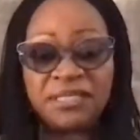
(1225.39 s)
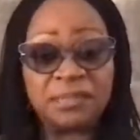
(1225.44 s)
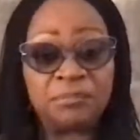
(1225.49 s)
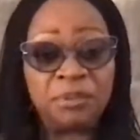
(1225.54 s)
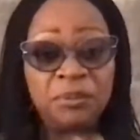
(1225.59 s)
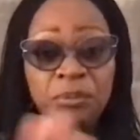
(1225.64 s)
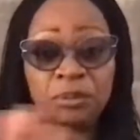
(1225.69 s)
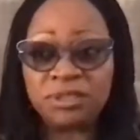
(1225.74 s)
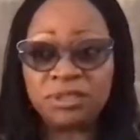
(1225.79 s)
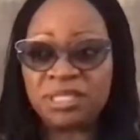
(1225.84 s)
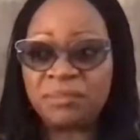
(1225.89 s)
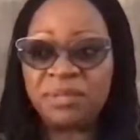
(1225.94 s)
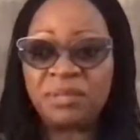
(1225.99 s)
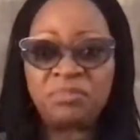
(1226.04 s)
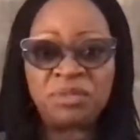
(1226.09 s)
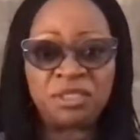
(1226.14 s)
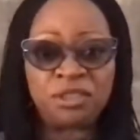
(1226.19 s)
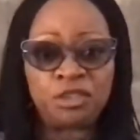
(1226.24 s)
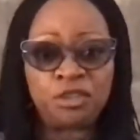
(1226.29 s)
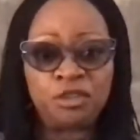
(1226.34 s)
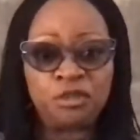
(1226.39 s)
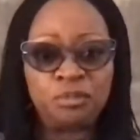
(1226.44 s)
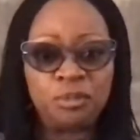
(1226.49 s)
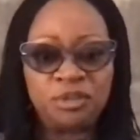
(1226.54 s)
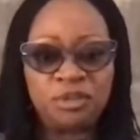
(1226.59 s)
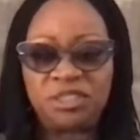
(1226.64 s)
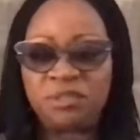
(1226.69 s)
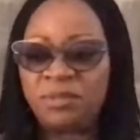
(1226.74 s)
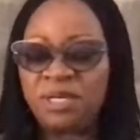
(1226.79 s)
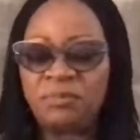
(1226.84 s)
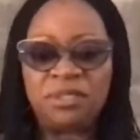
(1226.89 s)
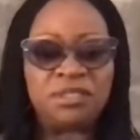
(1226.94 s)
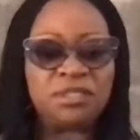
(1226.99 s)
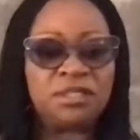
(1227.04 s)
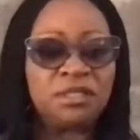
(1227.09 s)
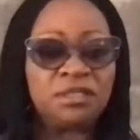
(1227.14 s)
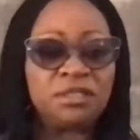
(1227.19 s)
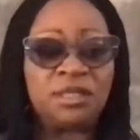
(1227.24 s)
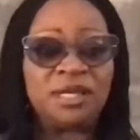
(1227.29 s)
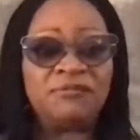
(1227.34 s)
And people will say, maybe it's you, Moji. Maybe it's
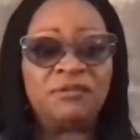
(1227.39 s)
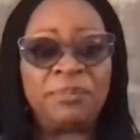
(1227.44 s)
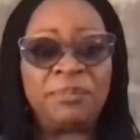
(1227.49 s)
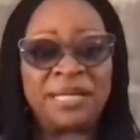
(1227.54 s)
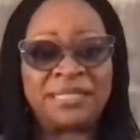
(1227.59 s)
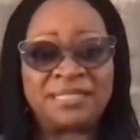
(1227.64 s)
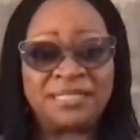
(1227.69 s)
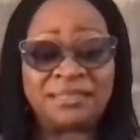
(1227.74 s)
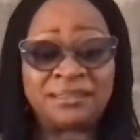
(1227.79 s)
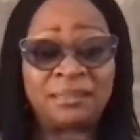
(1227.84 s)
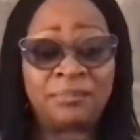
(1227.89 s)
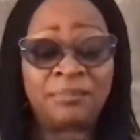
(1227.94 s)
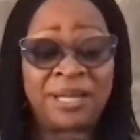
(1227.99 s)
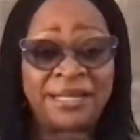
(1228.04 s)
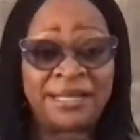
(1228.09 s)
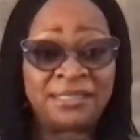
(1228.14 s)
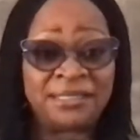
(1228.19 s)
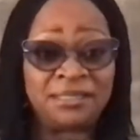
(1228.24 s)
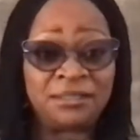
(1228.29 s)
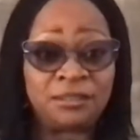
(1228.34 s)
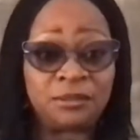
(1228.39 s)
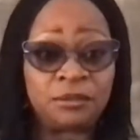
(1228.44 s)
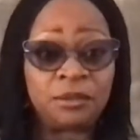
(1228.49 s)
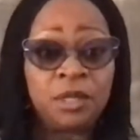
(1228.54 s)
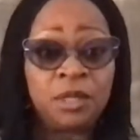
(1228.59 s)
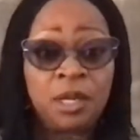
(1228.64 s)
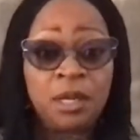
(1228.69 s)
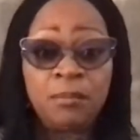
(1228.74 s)
because you have a bad attitude.